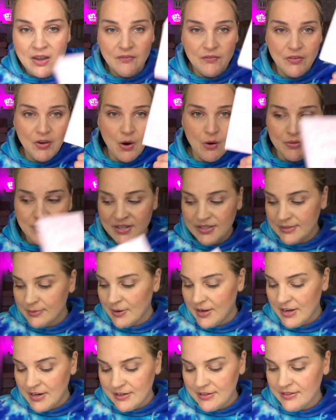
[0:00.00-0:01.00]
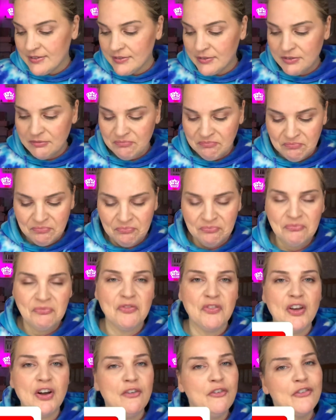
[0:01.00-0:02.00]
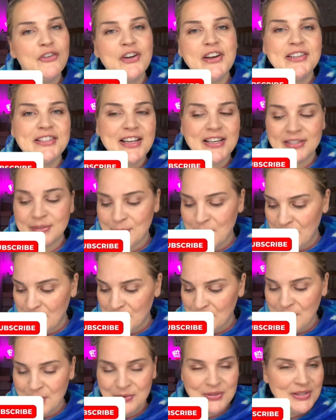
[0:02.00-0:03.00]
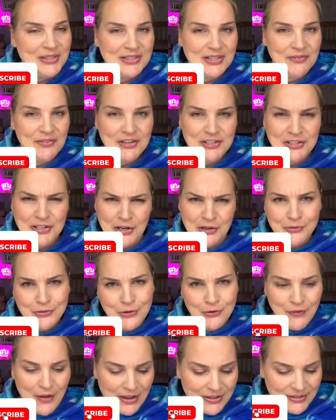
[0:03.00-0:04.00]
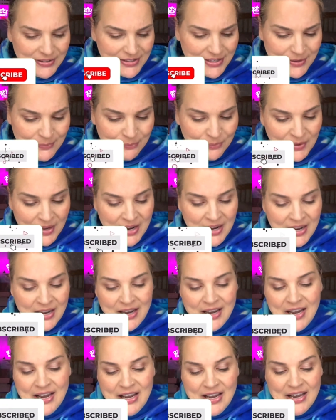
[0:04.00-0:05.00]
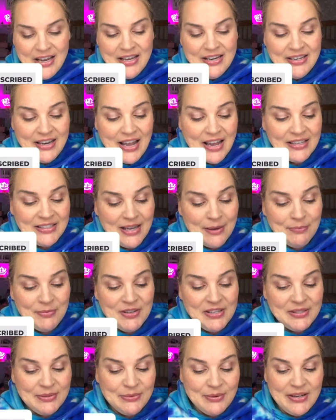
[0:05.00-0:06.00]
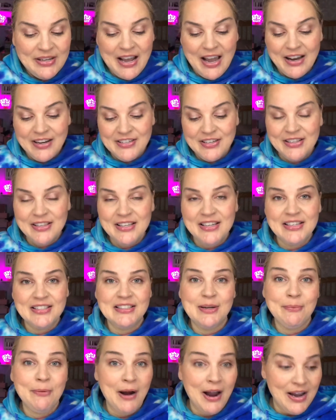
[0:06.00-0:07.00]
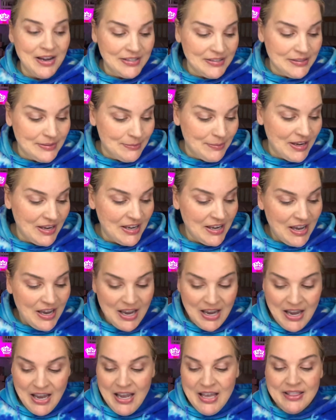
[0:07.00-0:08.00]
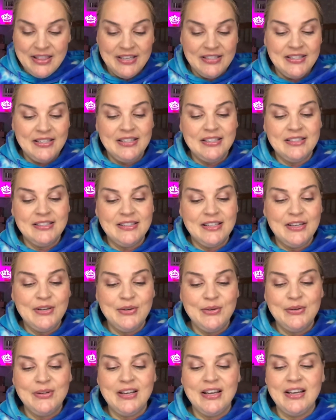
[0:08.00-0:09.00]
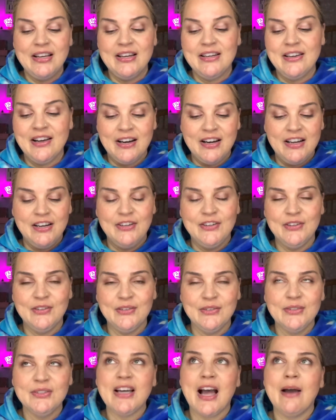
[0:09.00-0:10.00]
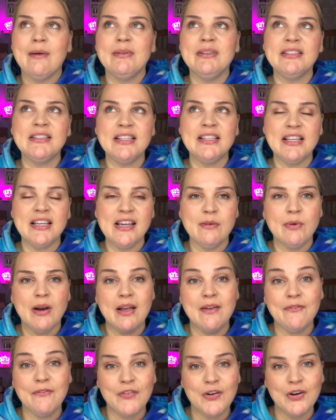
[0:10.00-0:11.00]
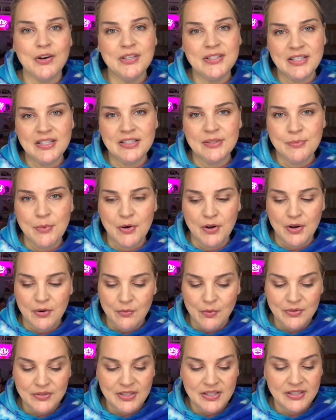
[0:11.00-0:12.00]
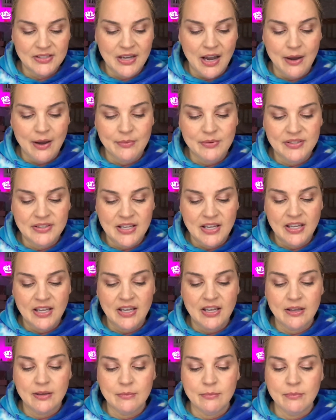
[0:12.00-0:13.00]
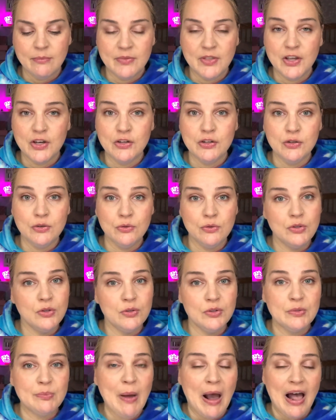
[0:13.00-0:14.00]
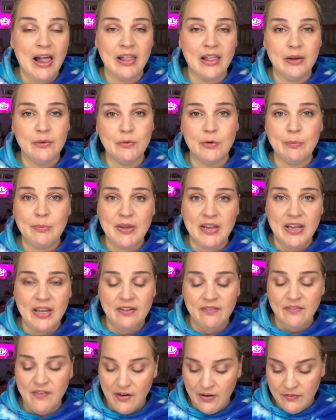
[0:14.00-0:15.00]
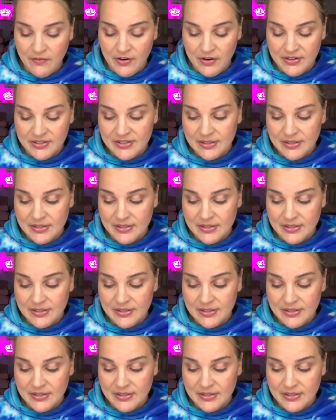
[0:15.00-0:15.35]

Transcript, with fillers: if you own this one, feel free to get Smoke'N'Roses if it tickles your fancy. Next up, this one actually surprised me. This is the Huda Naughty Nudes. I was thinking when I first seen Smoke'N'Roses, I was thinking the new Nudes palette would be very